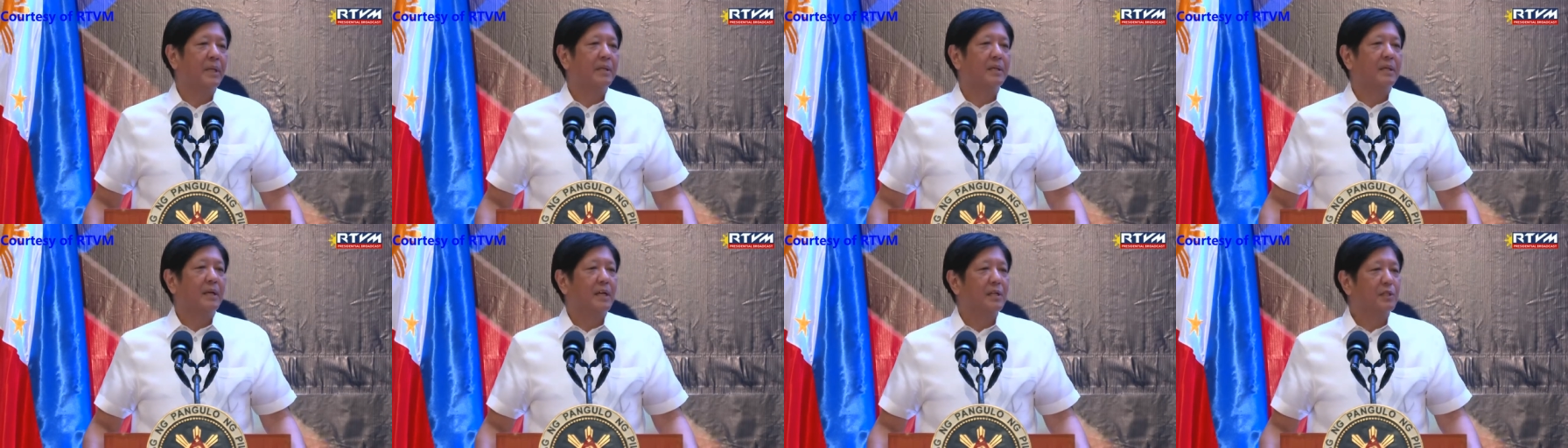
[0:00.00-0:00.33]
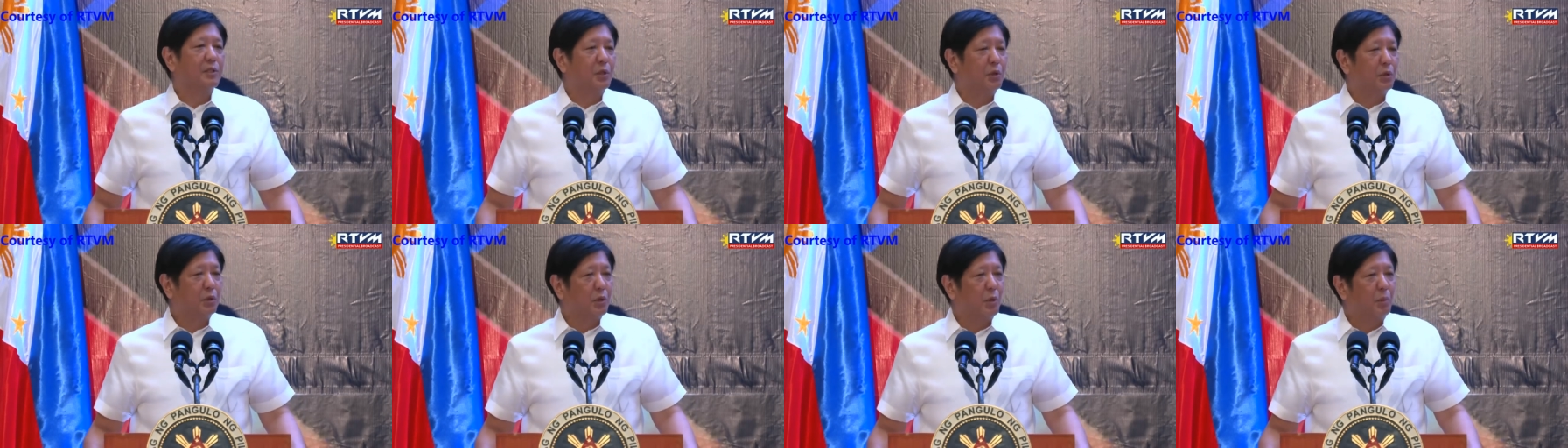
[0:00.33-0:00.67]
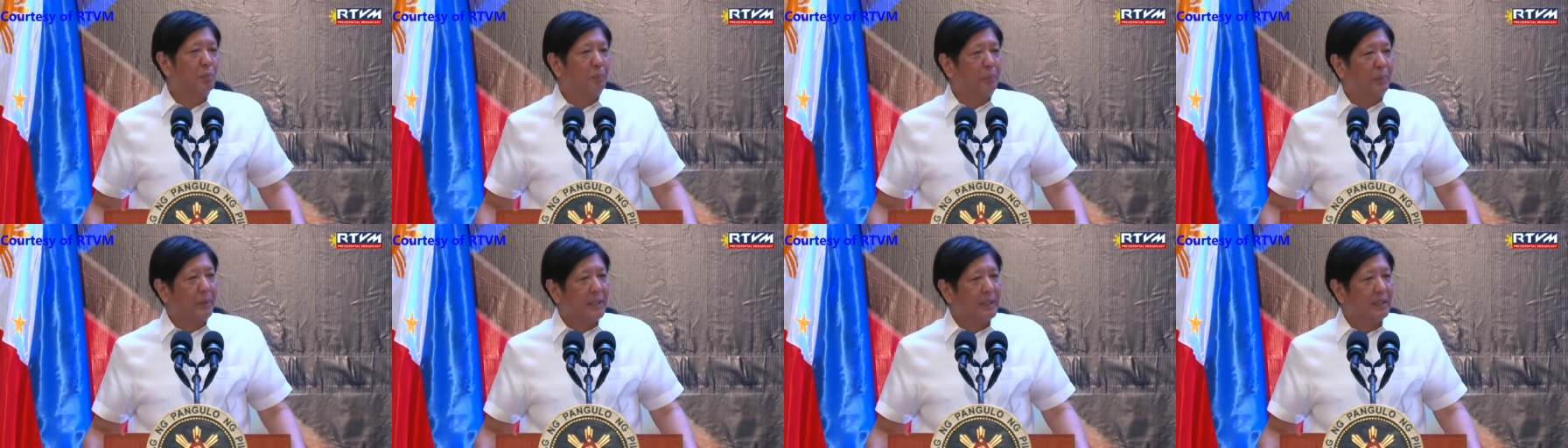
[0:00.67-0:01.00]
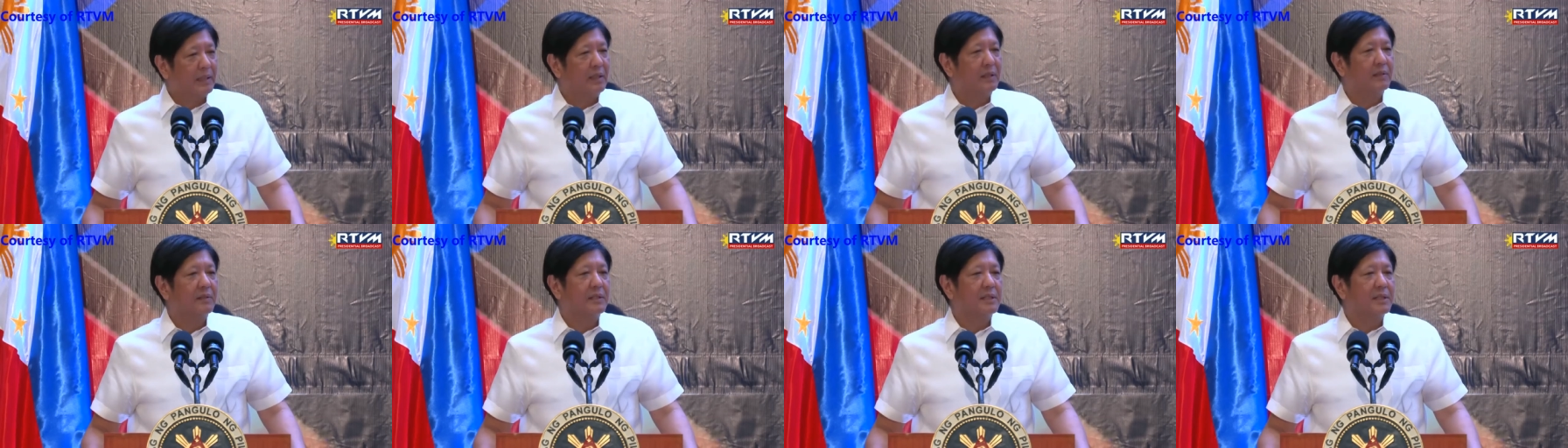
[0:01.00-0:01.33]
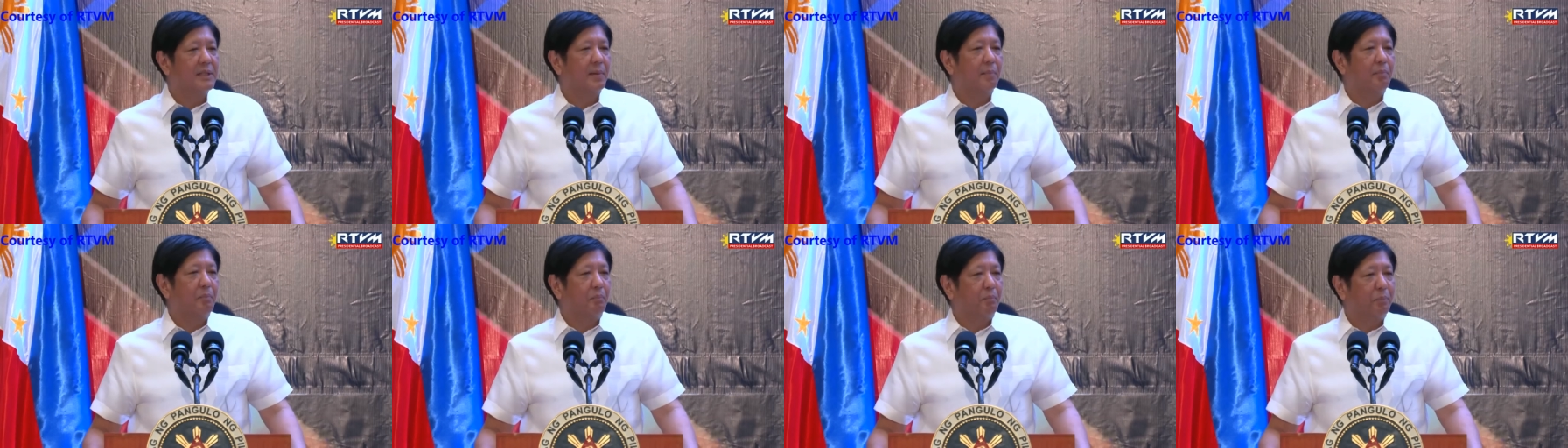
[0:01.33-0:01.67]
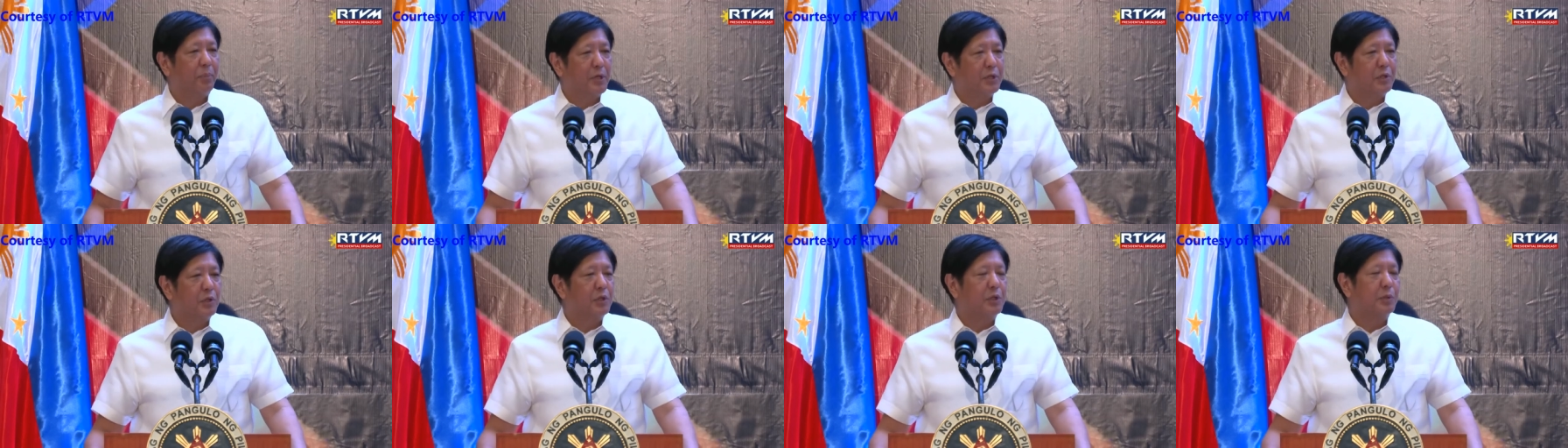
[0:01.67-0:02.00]
as you complete this
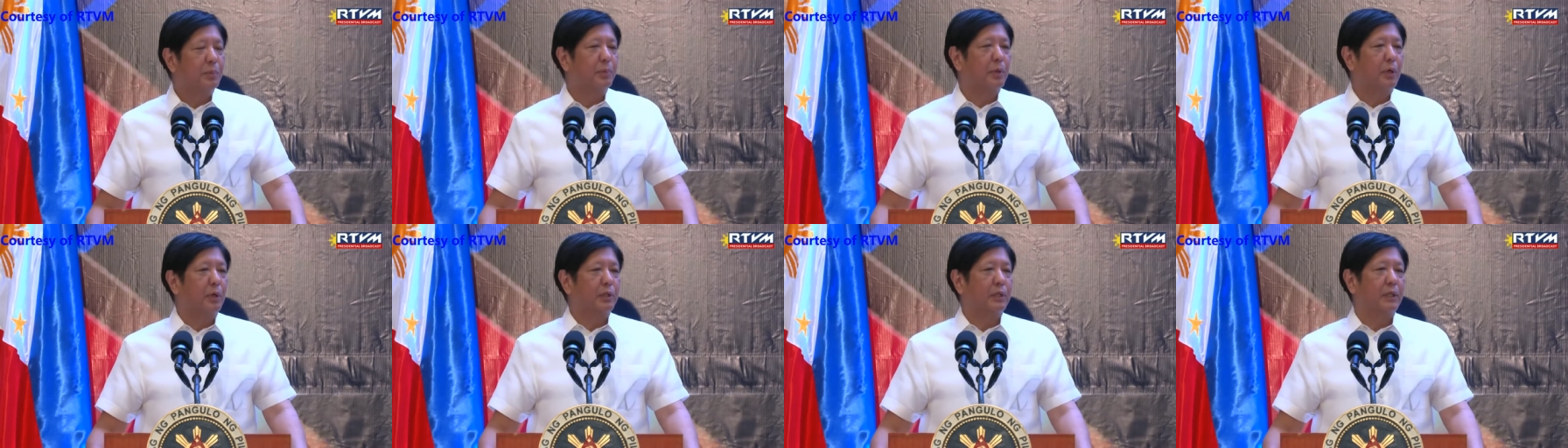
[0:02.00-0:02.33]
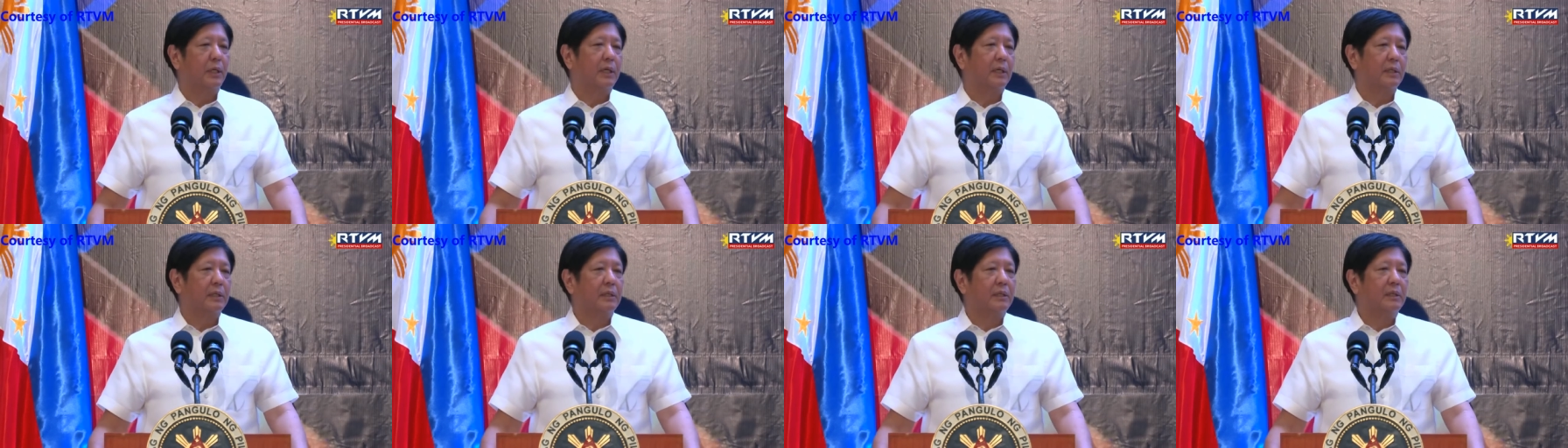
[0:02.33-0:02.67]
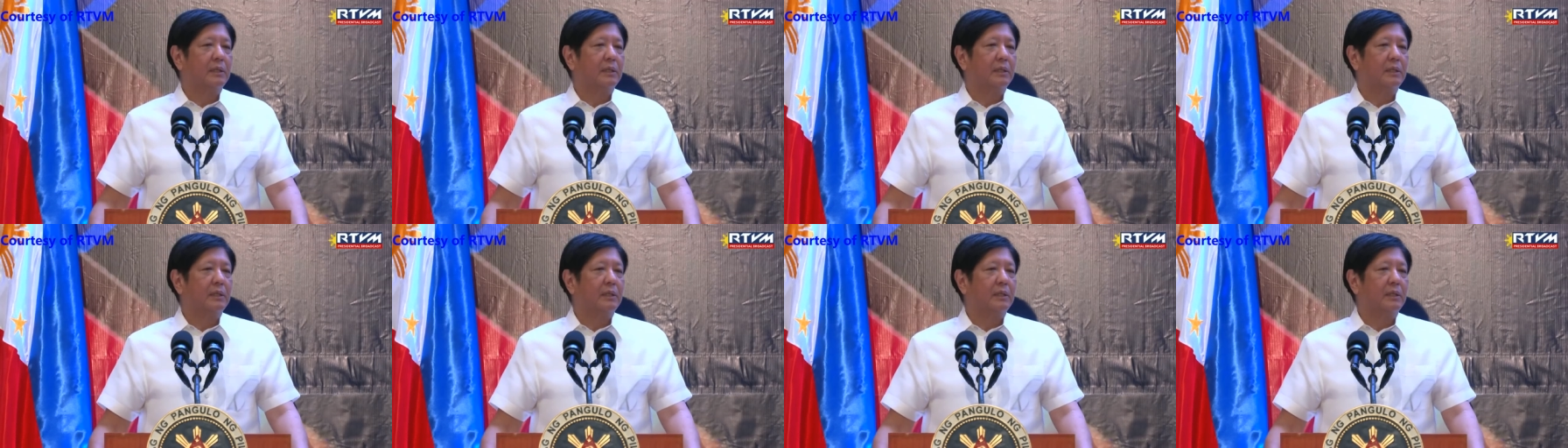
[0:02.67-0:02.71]
ambitious project,